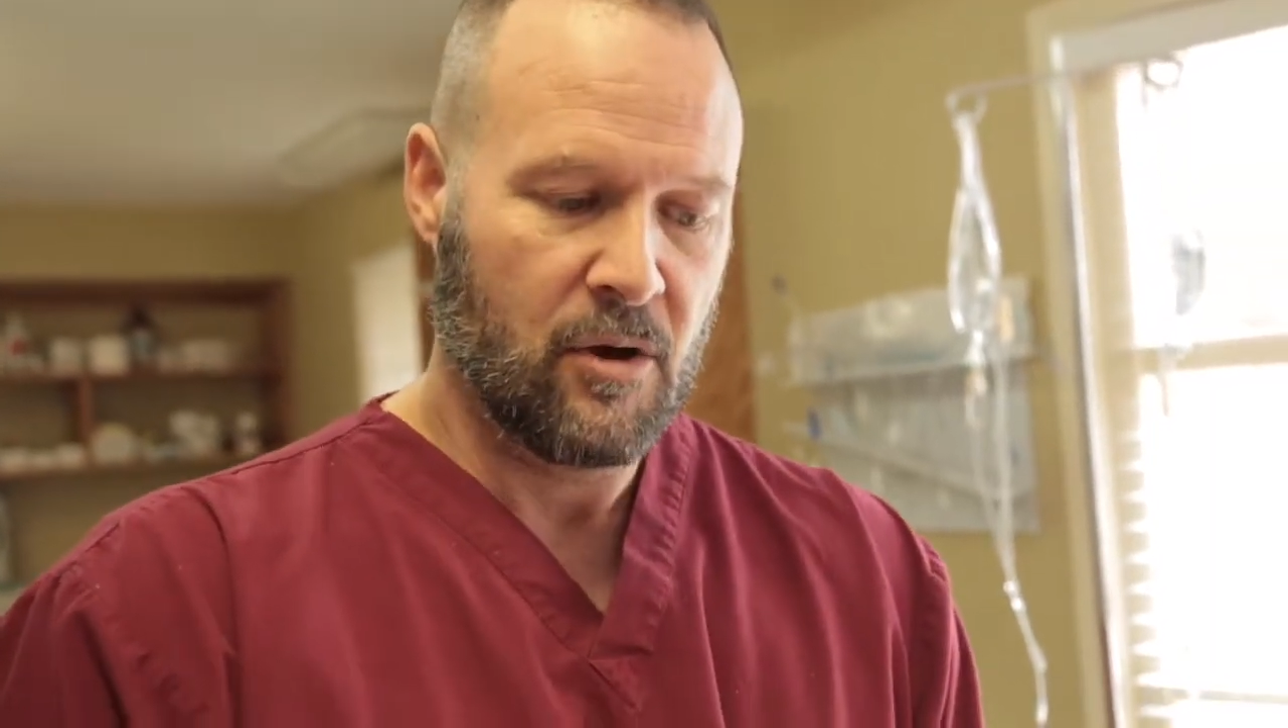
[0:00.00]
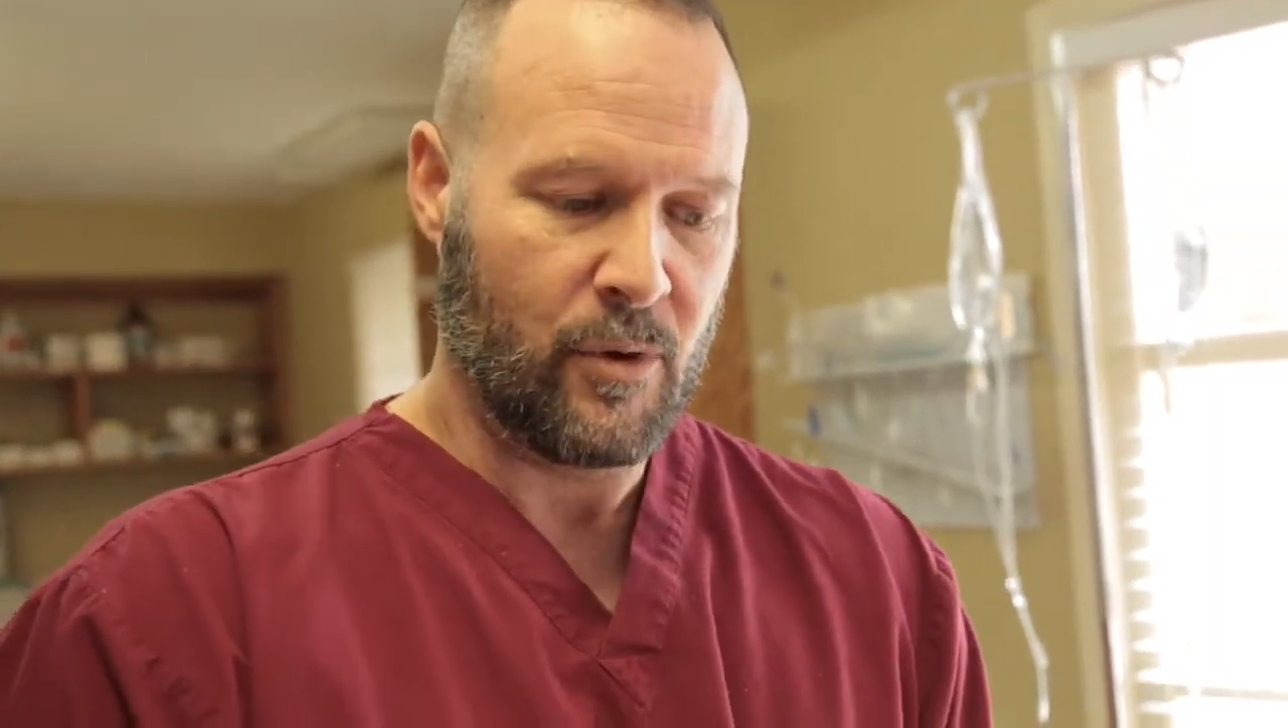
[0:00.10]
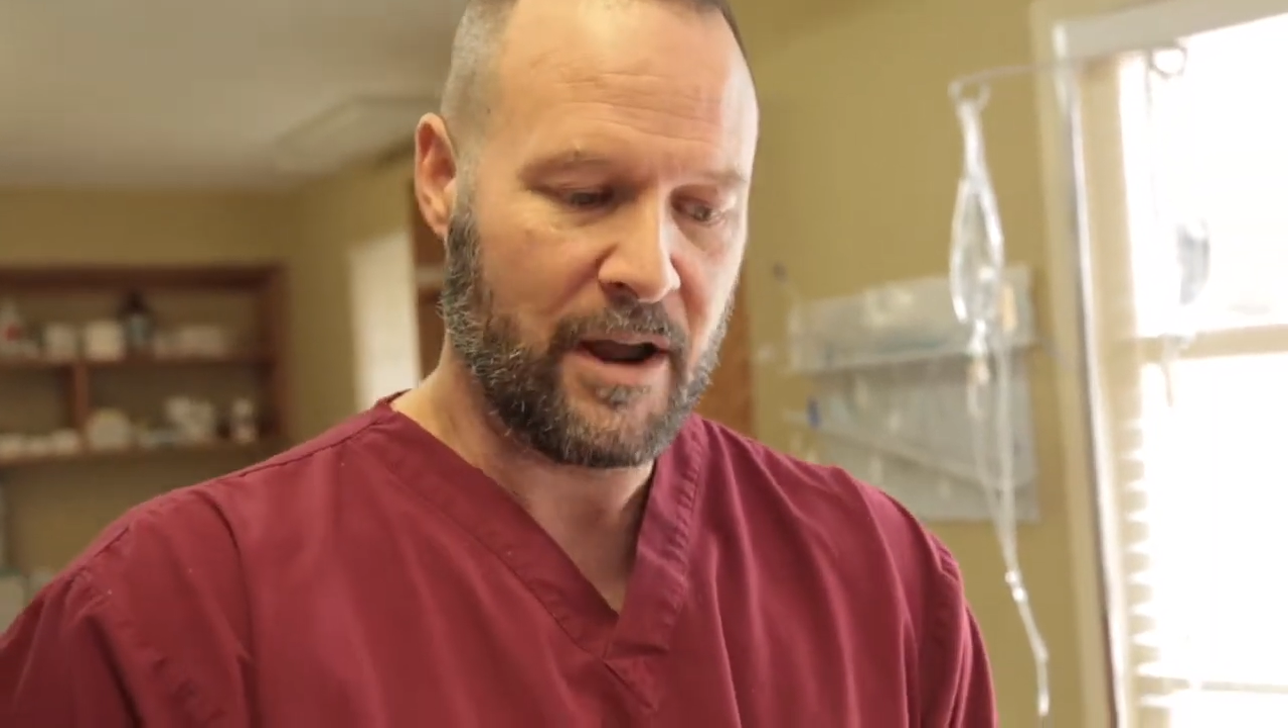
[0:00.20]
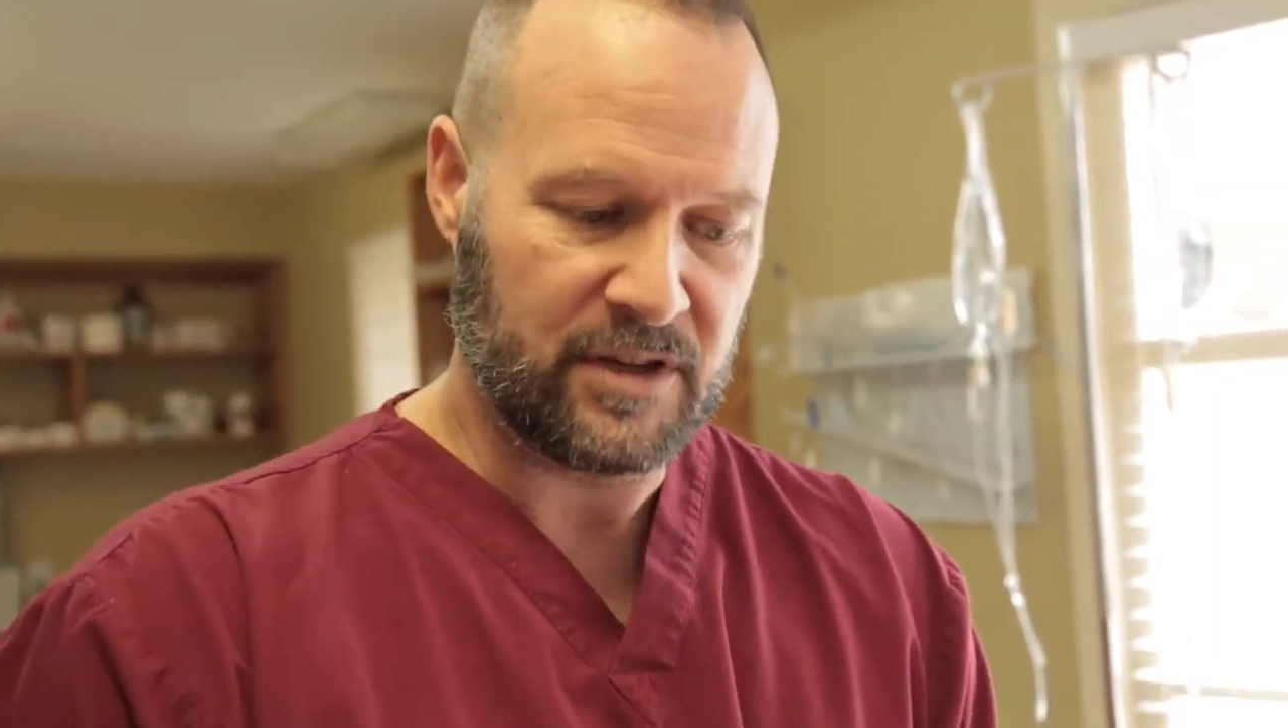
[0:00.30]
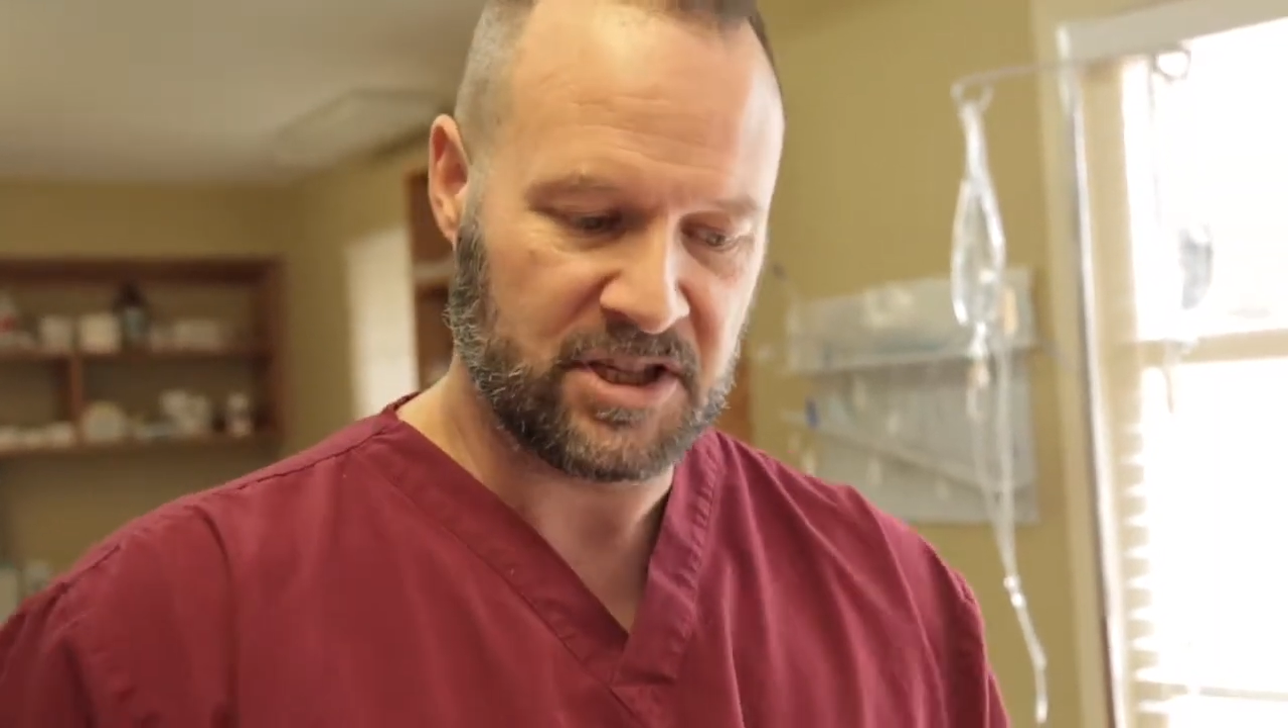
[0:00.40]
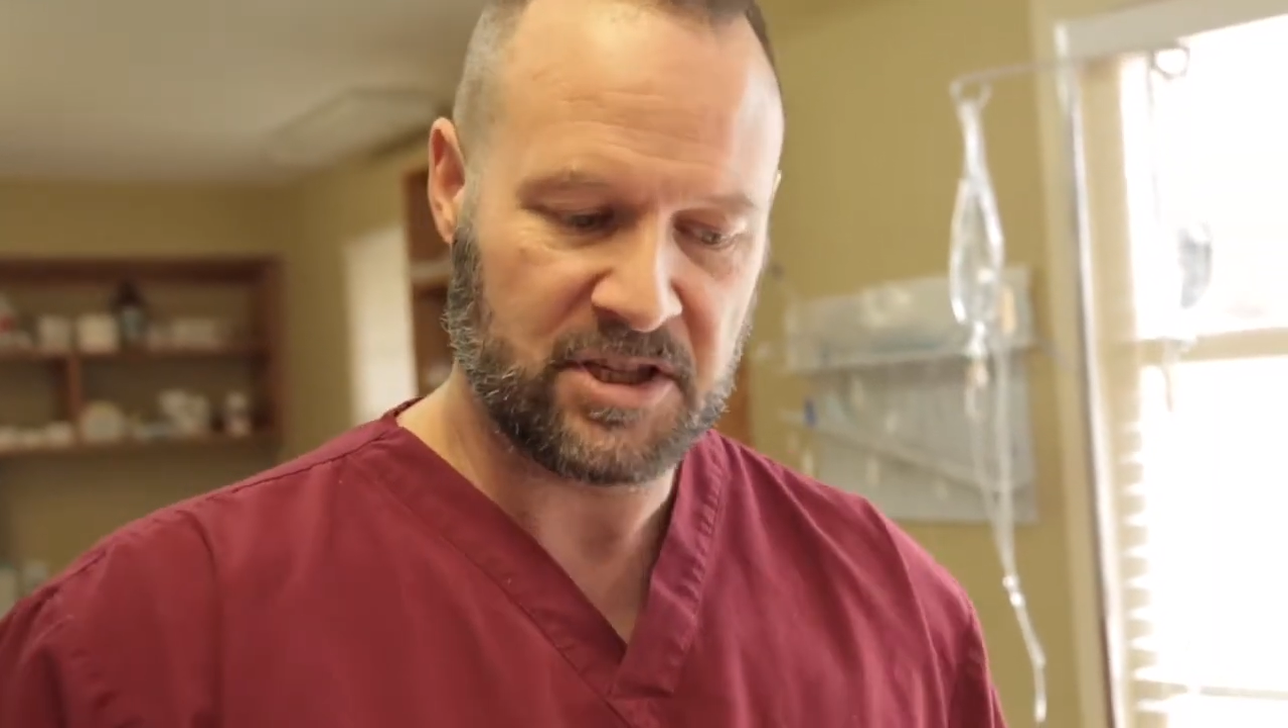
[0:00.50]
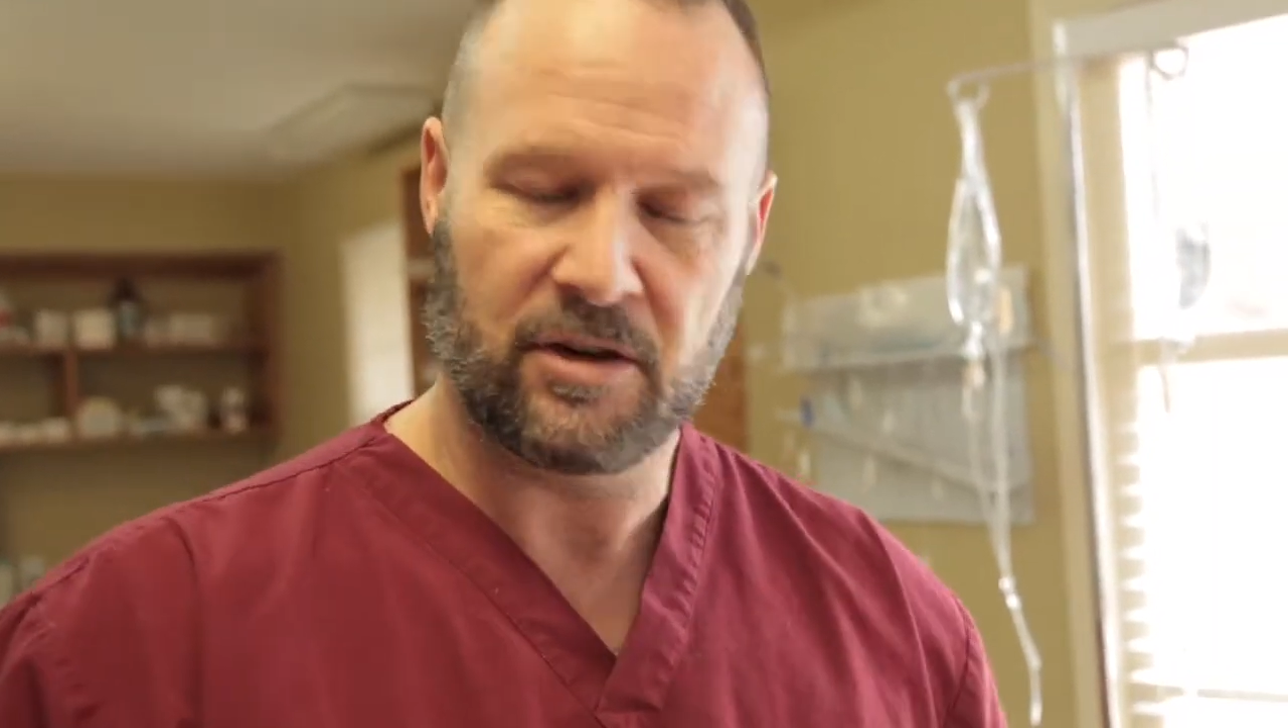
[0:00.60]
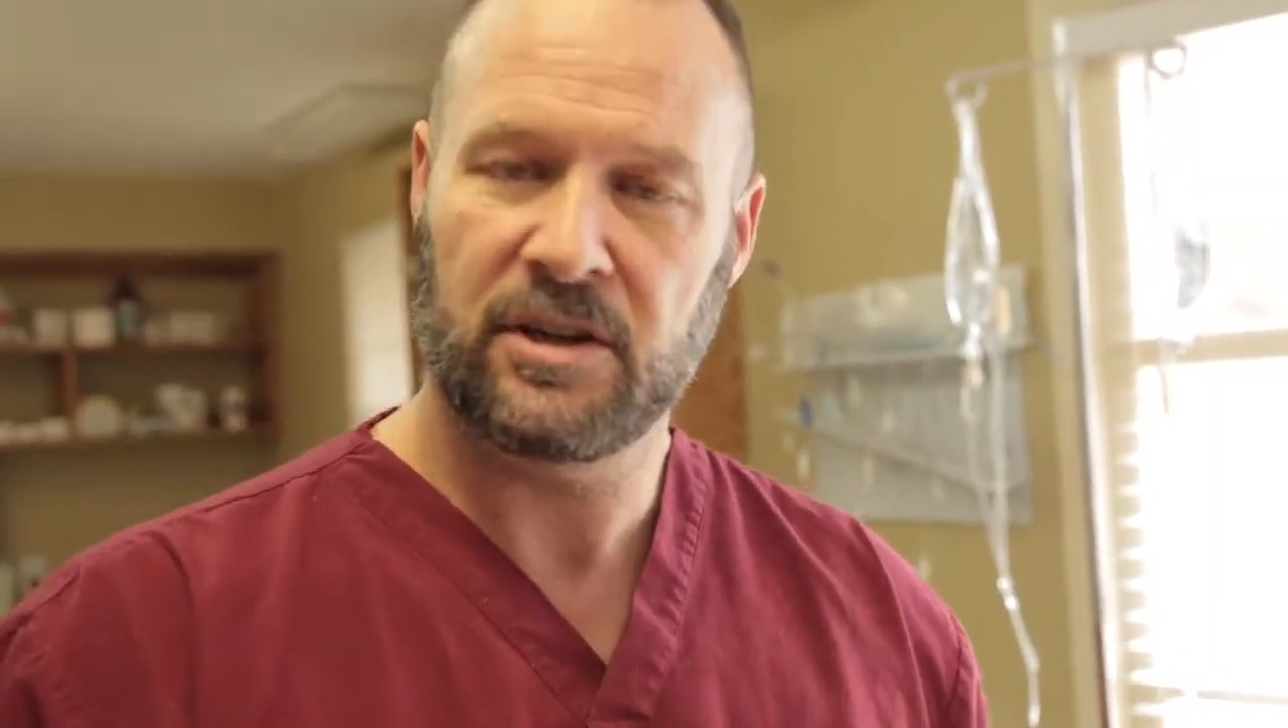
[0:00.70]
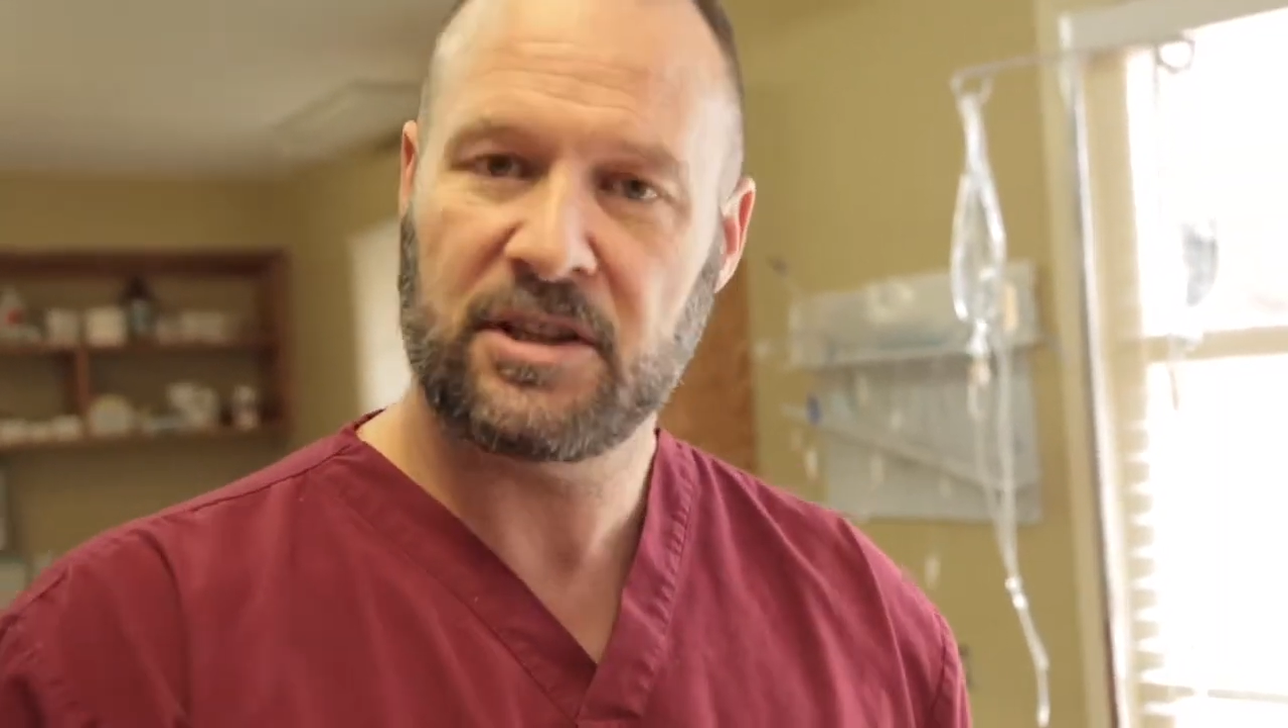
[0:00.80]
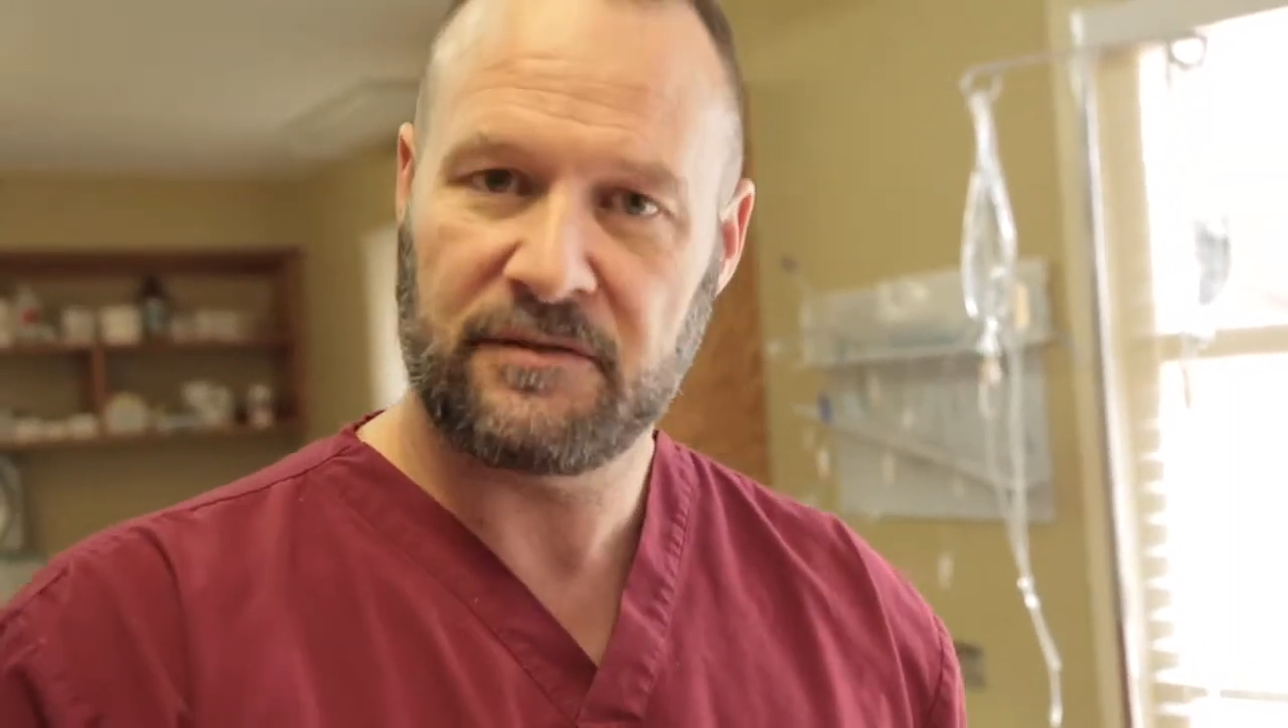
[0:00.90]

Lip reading: We have a series